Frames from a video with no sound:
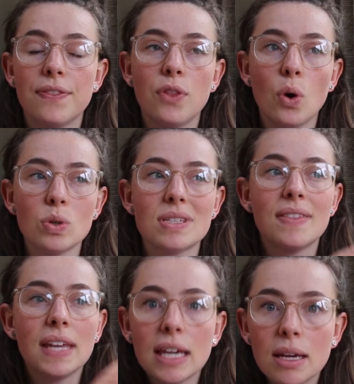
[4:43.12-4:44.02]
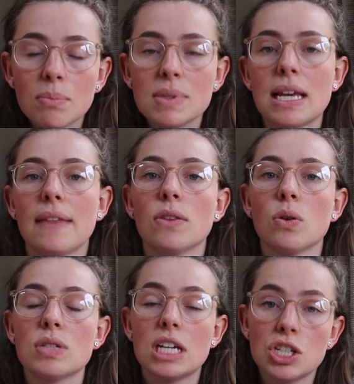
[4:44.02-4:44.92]
those themes and
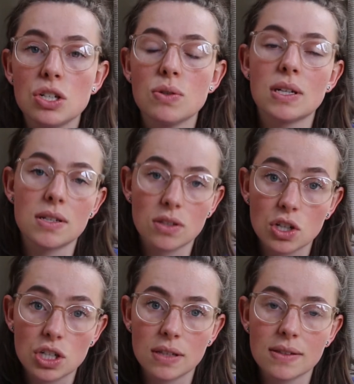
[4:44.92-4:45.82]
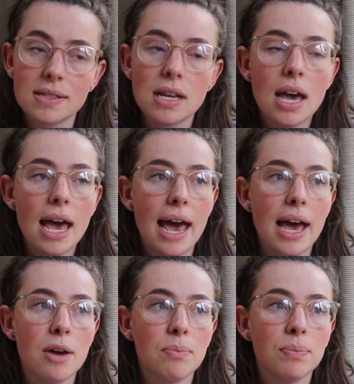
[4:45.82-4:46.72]
those issues and discussions,
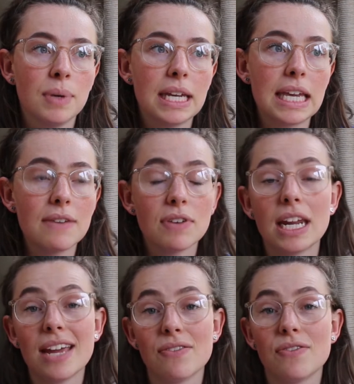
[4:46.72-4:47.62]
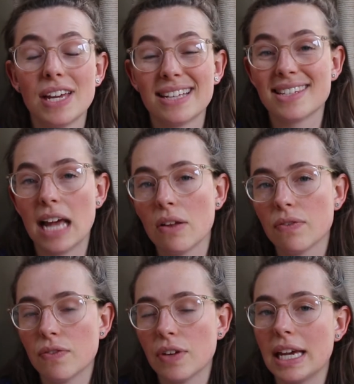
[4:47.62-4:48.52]
even if
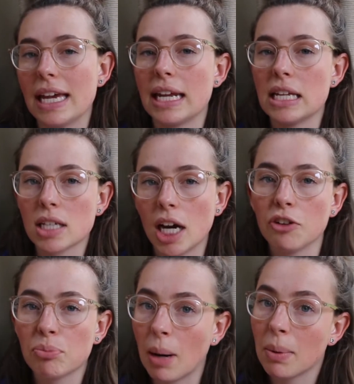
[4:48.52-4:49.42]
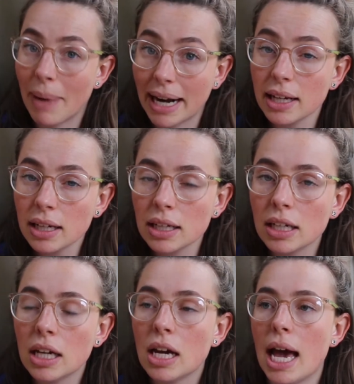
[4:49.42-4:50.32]
itself it is kind of problematic.
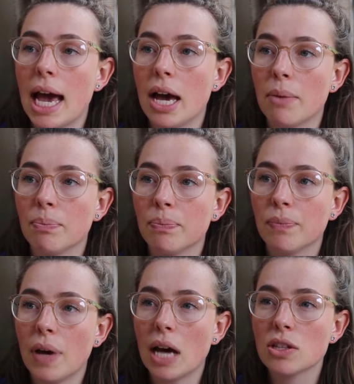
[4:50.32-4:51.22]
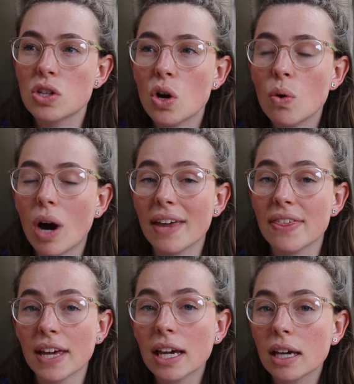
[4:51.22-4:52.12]
And so I
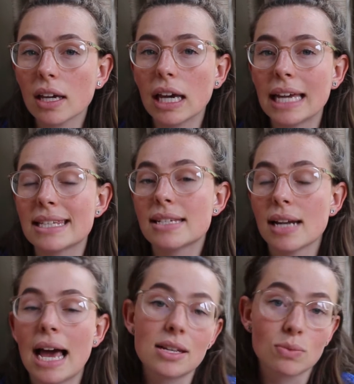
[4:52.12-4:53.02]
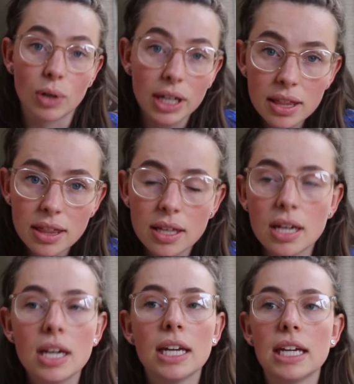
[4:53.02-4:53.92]
think it still has worth,
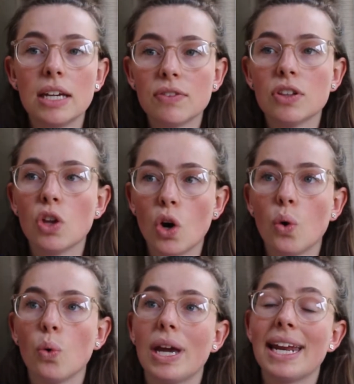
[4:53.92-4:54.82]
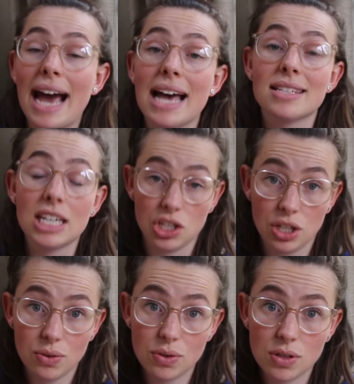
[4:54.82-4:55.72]
even though it has
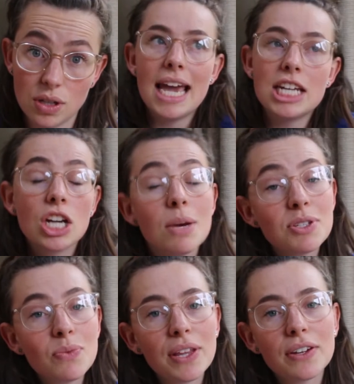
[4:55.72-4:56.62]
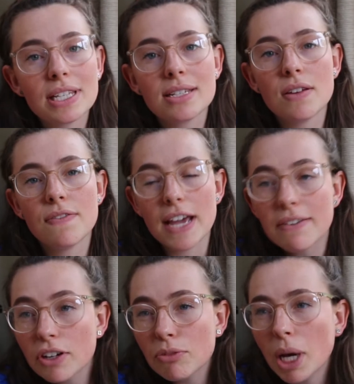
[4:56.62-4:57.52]
issues. In terms of whether it's still a
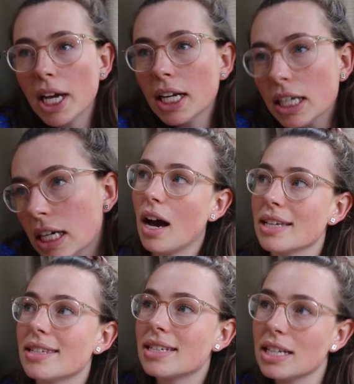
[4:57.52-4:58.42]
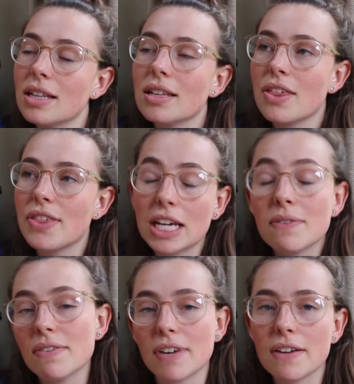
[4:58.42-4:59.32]
favourite of mine, I still think
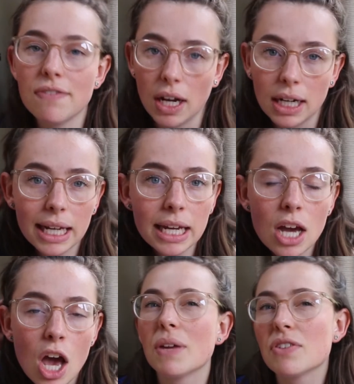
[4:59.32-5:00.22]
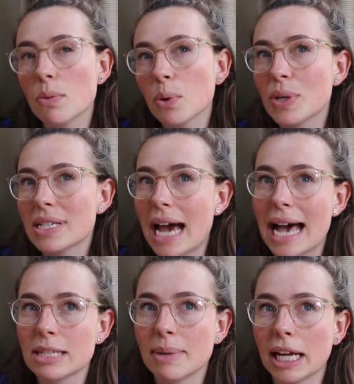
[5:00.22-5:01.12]
of it very fondly, but if someone was to
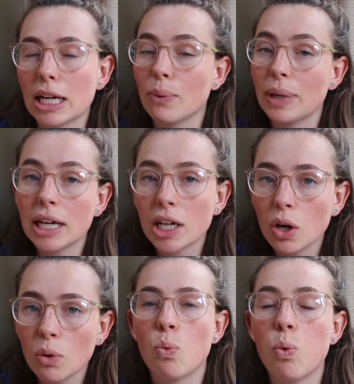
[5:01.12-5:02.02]
ask me like a week ago